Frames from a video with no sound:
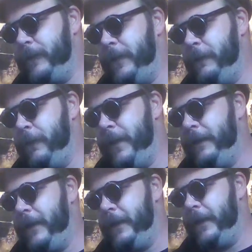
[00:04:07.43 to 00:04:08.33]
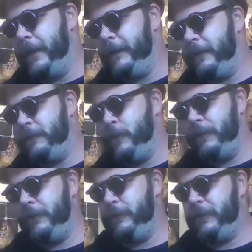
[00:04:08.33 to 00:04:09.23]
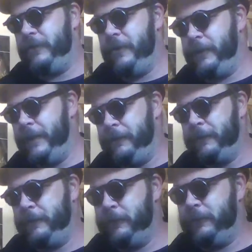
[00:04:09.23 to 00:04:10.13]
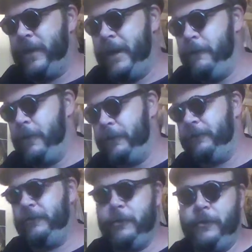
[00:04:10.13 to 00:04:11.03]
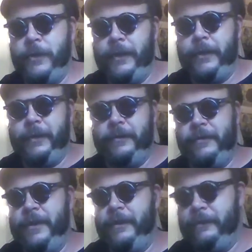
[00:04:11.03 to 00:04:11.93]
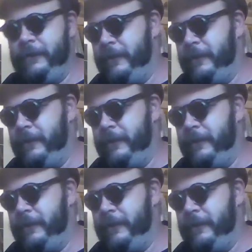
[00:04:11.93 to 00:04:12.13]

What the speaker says: in a way that these movies would still give us Luke Skywalker's story, and instead